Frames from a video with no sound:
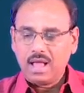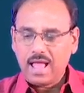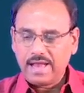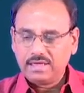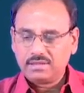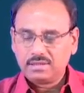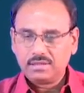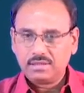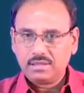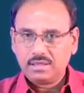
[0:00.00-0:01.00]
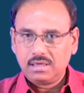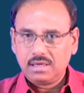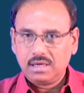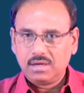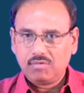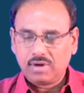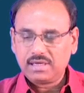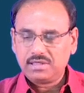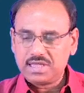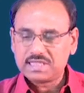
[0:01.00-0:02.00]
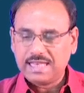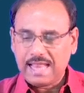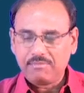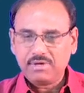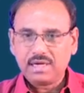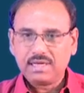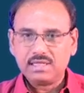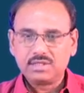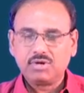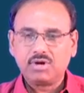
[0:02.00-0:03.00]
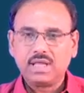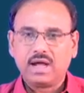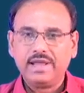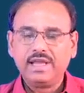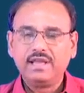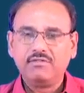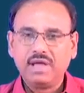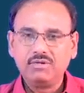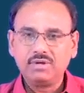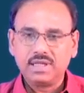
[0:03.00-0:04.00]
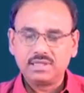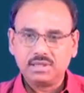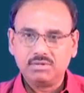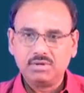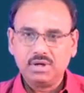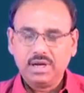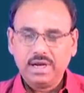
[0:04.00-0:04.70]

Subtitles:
And what this lambda tells you, or the eigenvalue tells you,